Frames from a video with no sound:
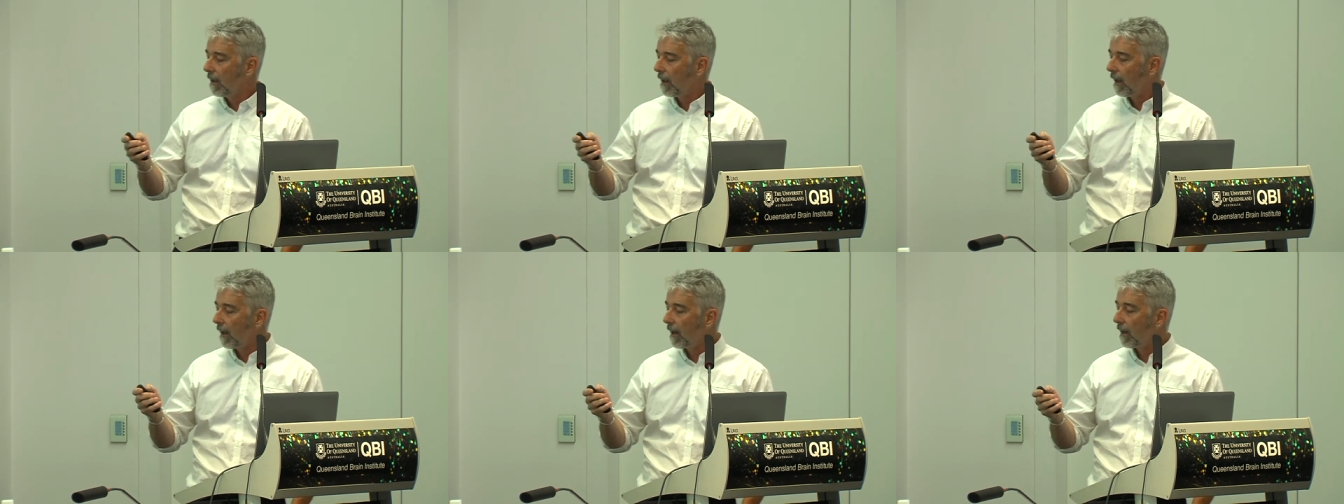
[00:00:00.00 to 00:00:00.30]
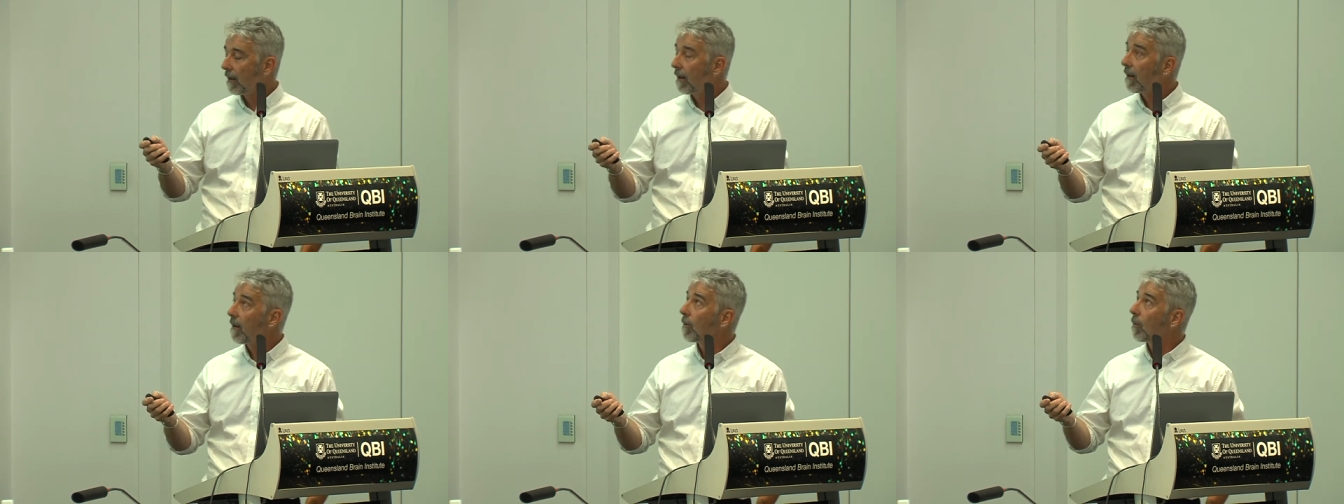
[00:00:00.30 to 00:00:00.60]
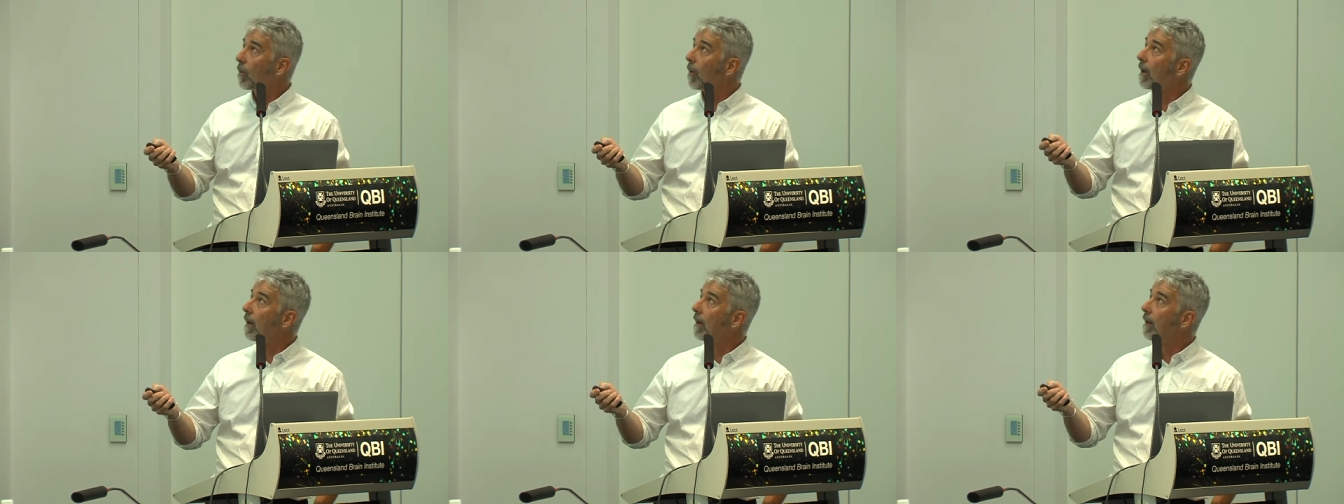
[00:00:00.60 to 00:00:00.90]
And another
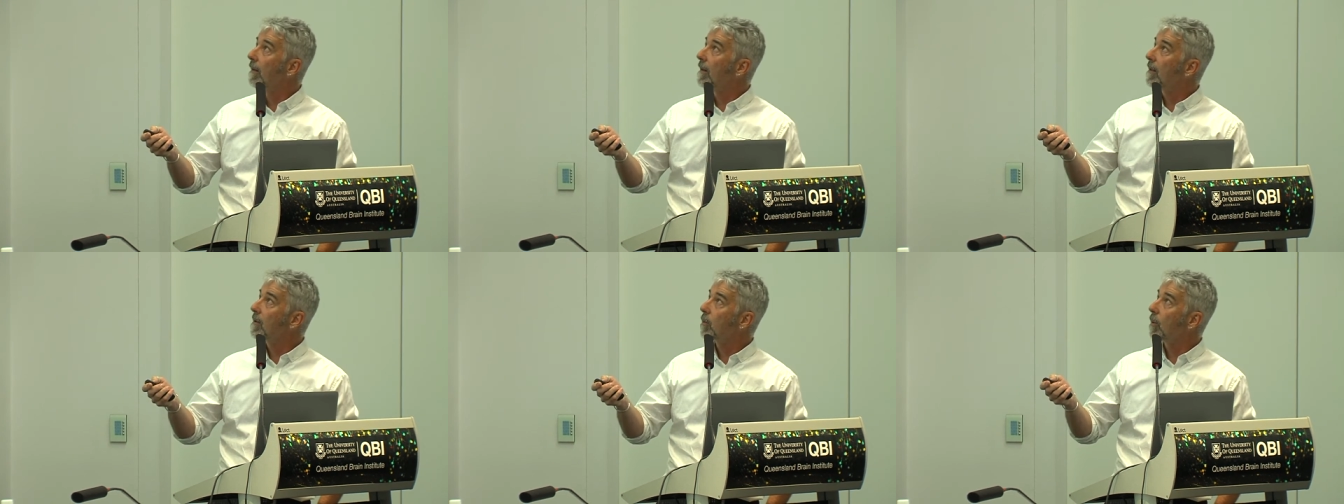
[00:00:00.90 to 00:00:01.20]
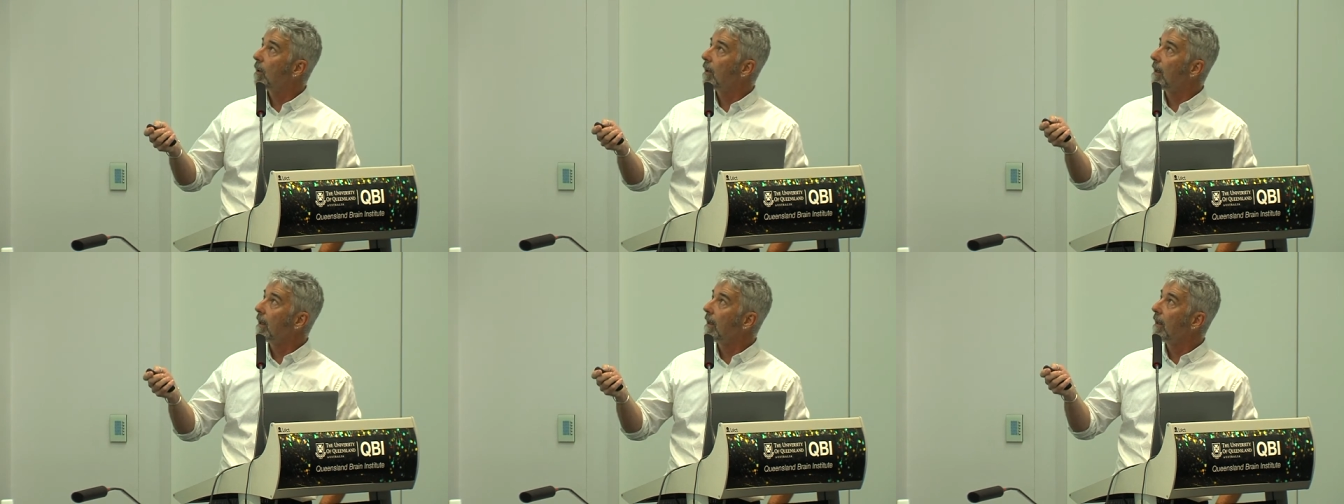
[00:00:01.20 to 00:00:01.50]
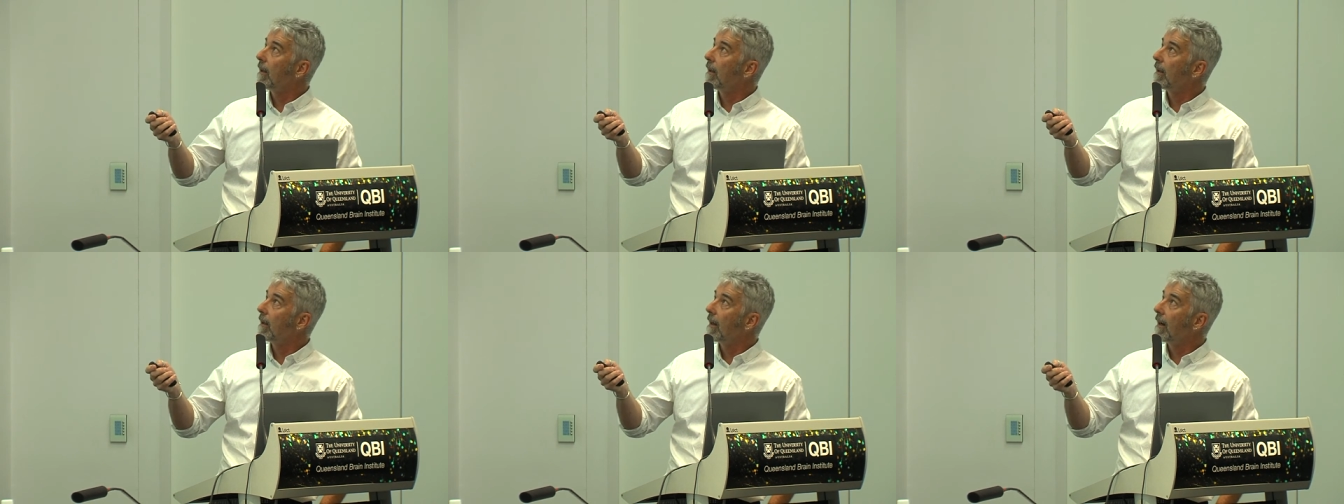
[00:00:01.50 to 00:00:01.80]
one, this one
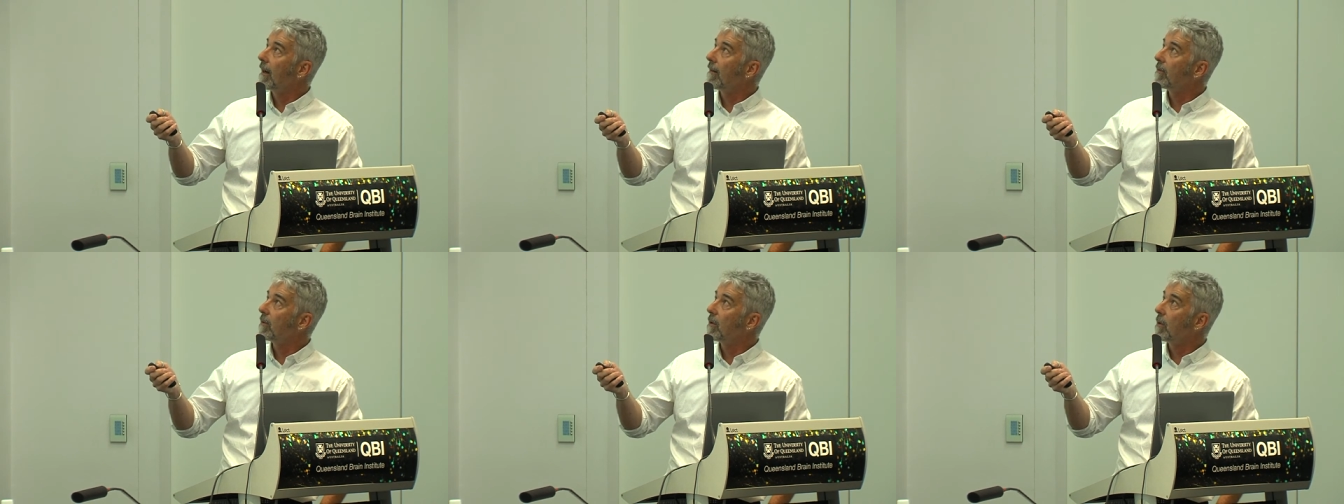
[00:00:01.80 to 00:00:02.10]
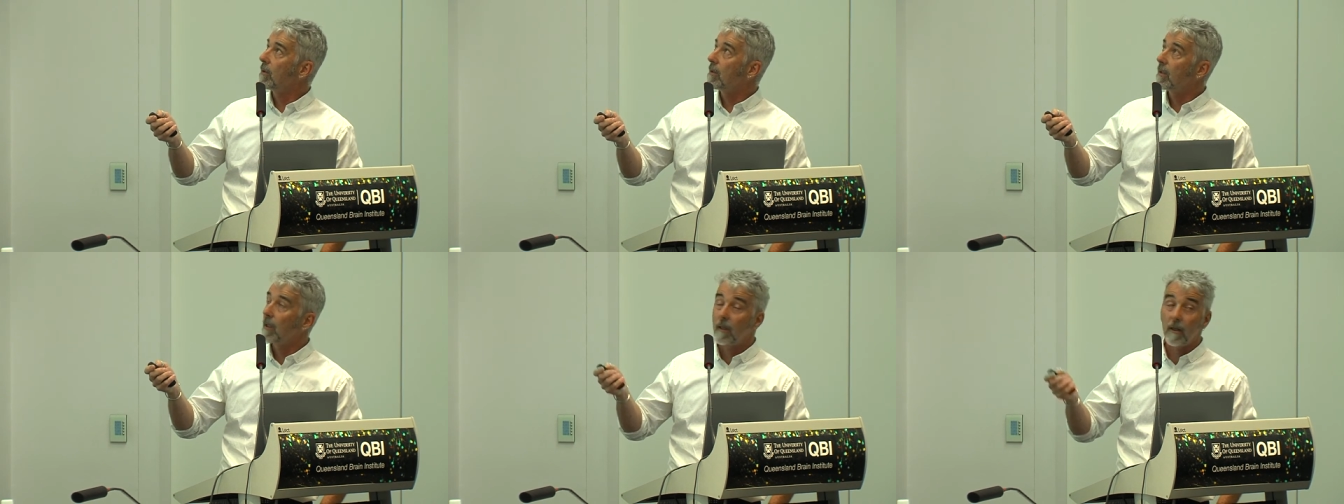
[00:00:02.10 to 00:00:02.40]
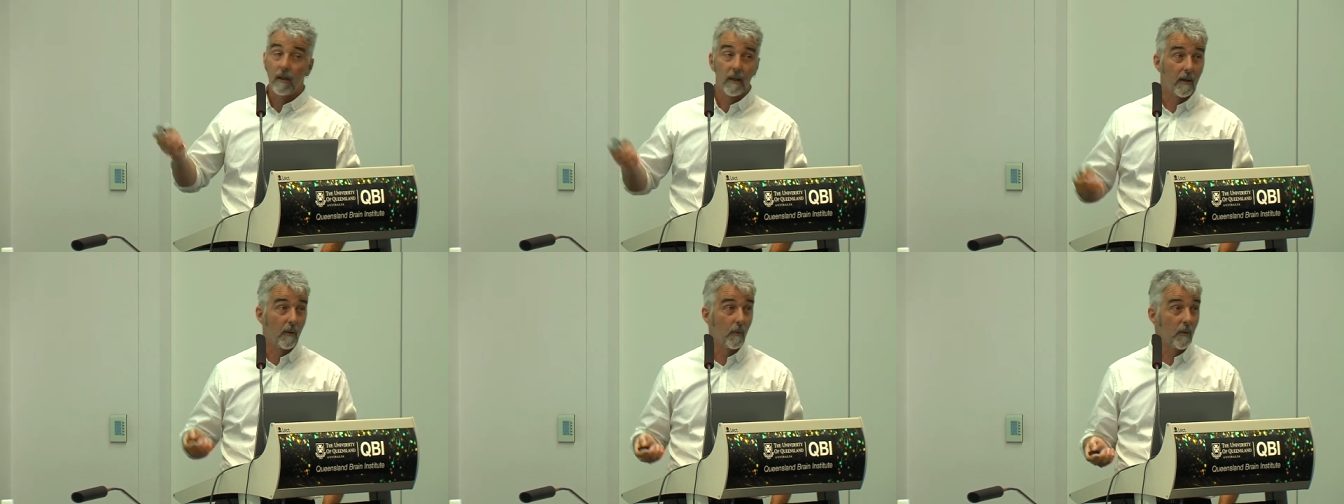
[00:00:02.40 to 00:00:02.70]
here, eIF2
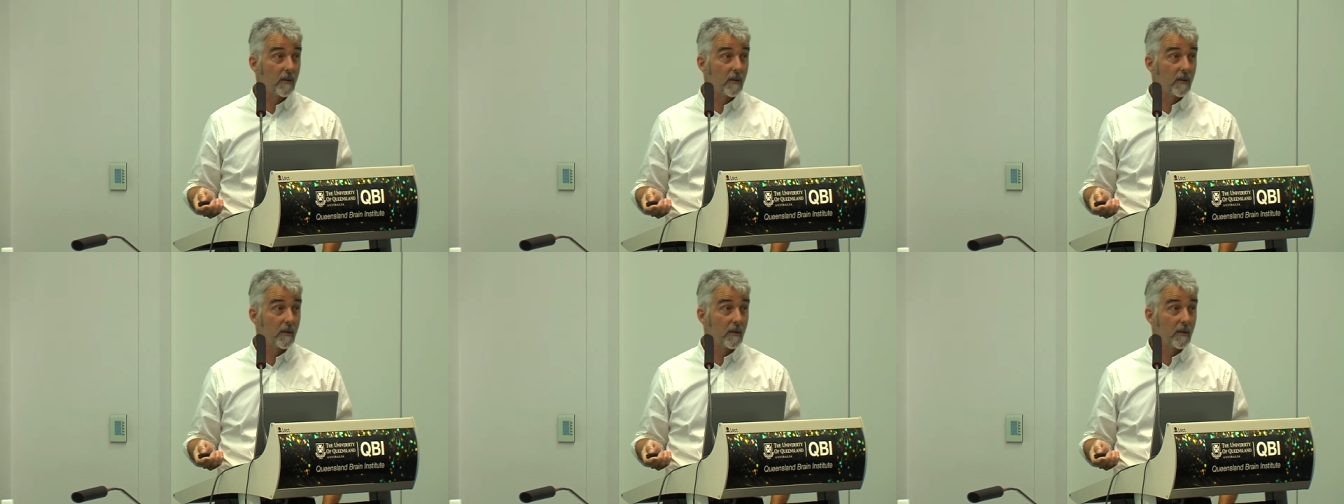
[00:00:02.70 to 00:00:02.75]
signaling,